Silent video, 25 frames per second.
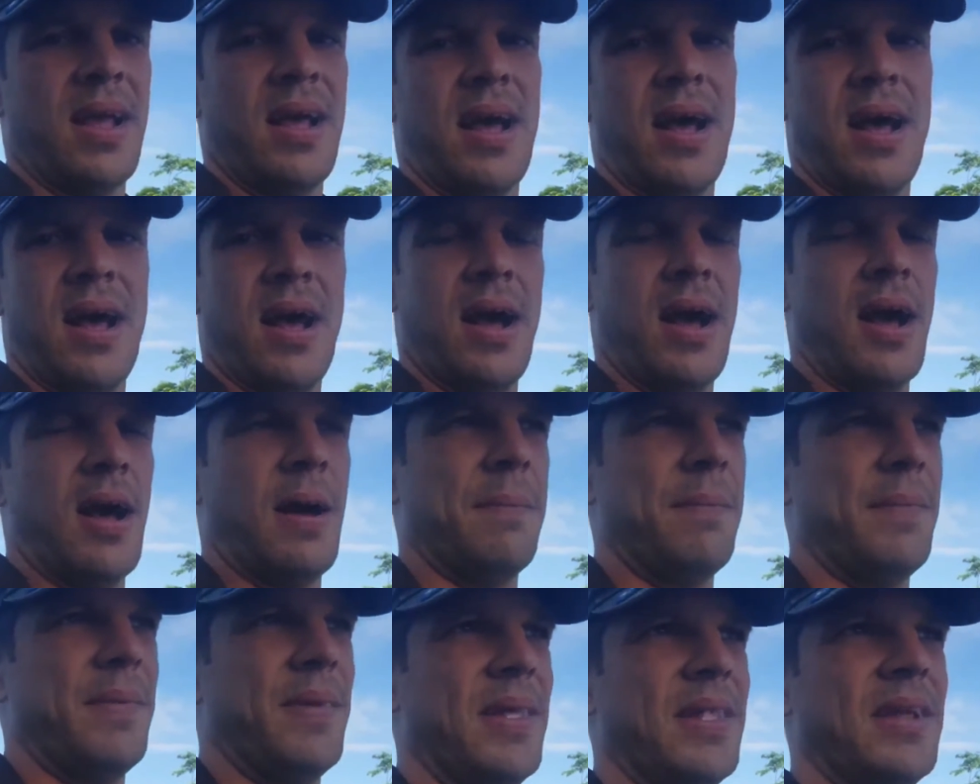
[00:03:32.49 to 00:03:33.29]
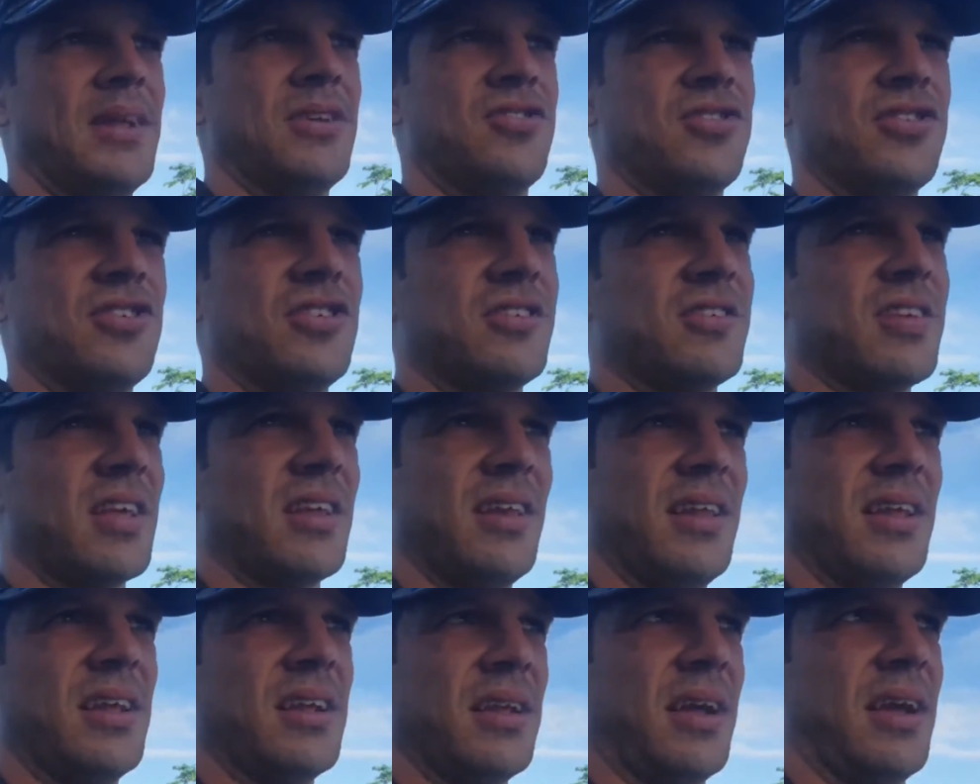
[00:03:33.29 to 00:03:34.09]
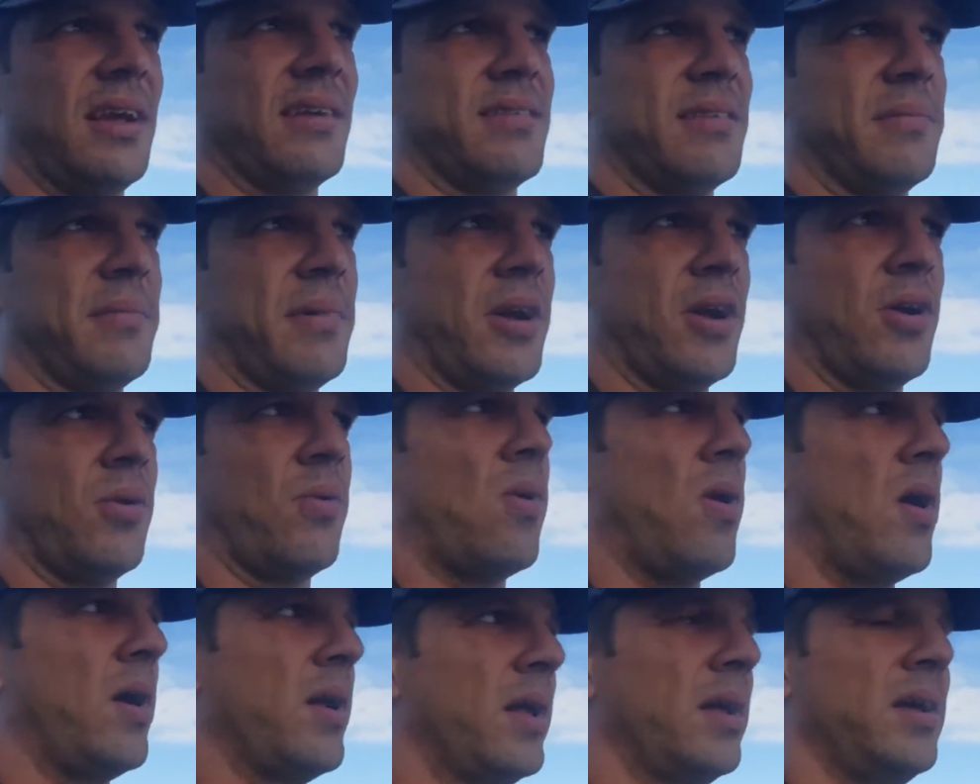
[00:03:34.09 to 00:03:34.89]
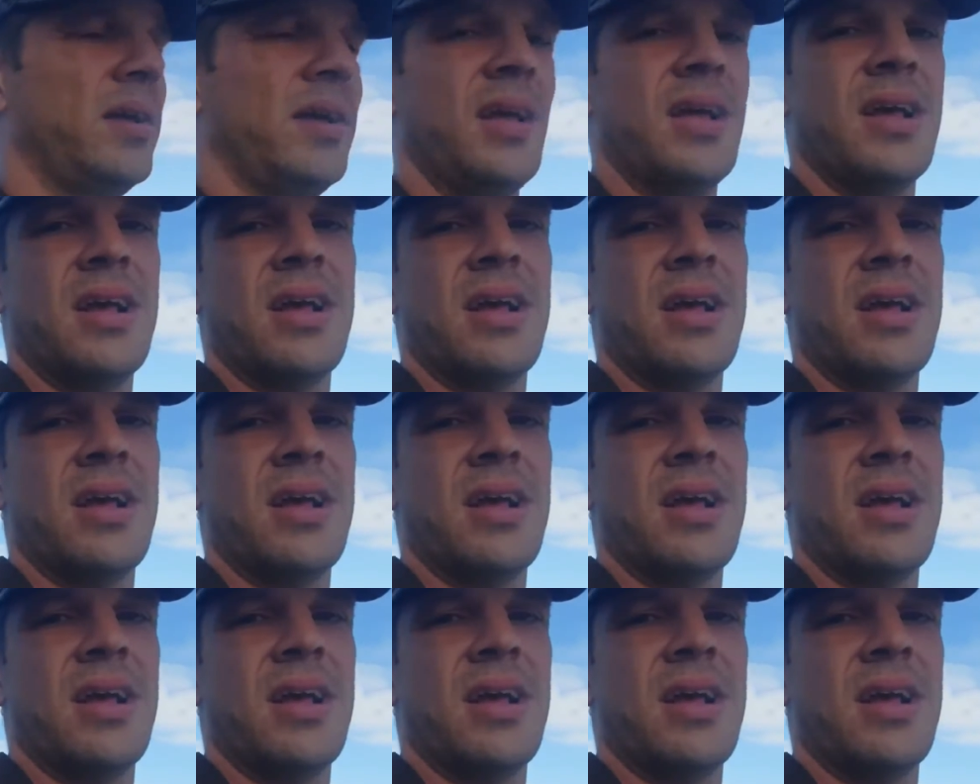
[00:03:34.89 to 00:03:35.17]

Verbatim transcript: Um, she just said legalizing marijuana.